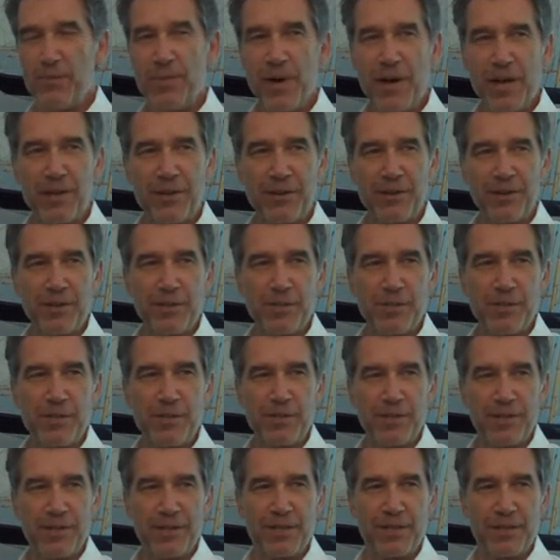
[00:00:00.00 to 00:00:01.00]
medical
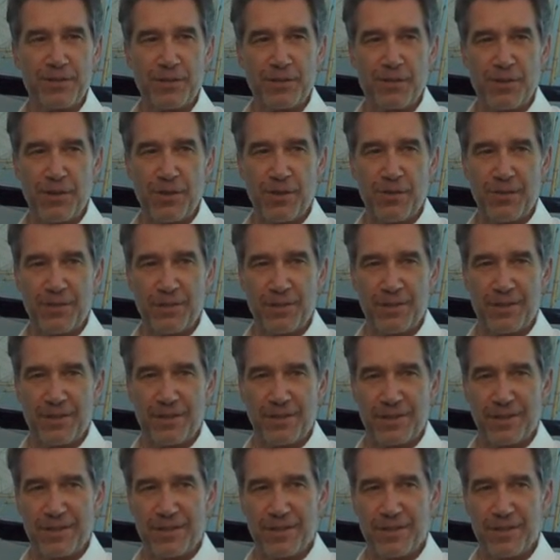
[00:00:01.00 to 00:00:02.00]
imaging consultant
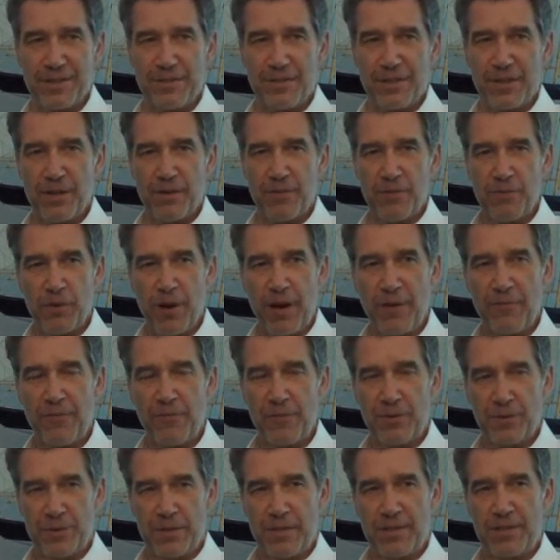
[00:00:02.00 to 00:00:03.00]
is a
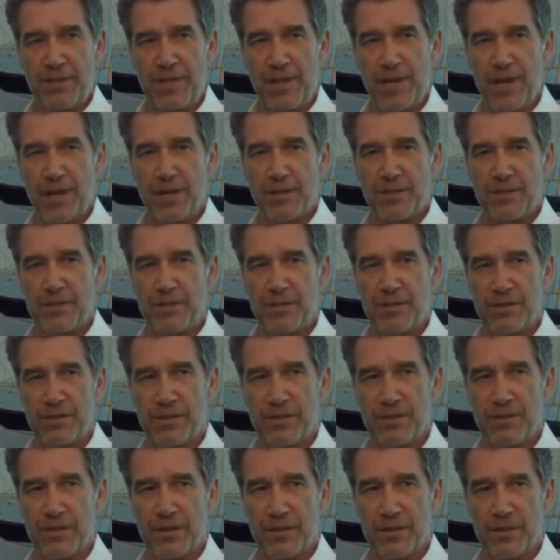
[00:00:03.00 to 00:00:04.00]
reference
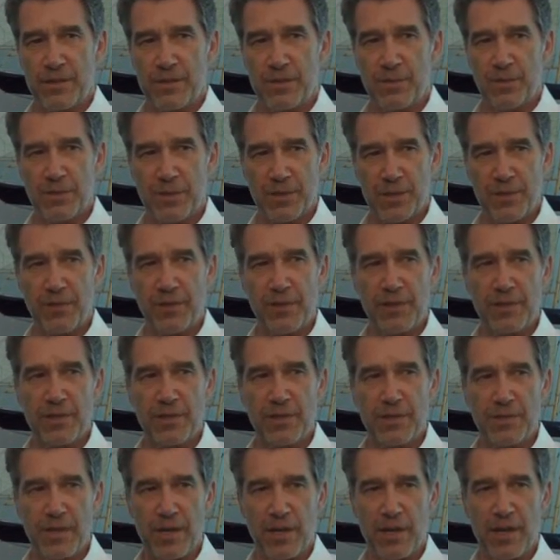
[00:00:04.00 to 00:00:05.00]
text specifically
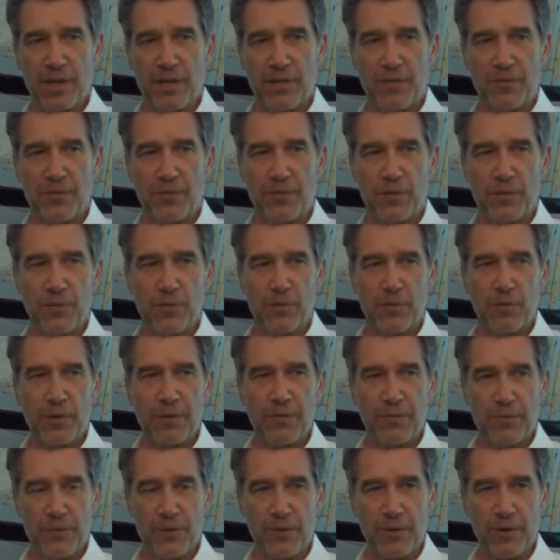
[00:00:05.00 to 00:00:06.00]
designed for
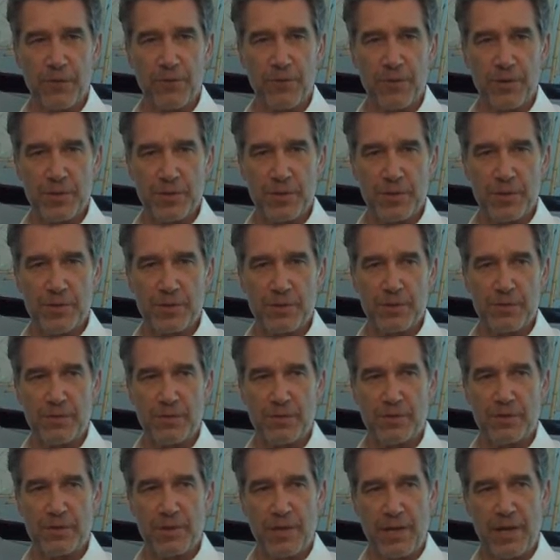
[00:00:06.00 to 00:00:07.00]
referring
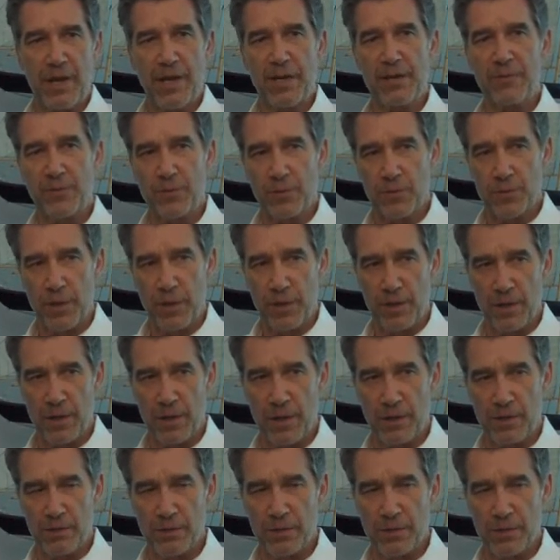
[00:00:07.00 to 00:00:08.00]
physicians and for
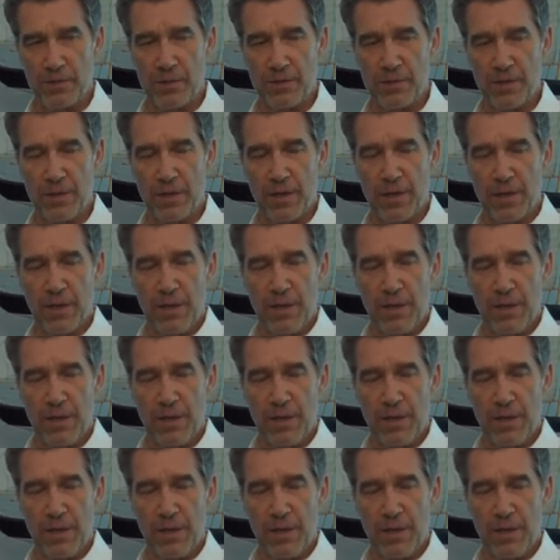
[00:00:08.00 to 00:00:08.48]
radiologists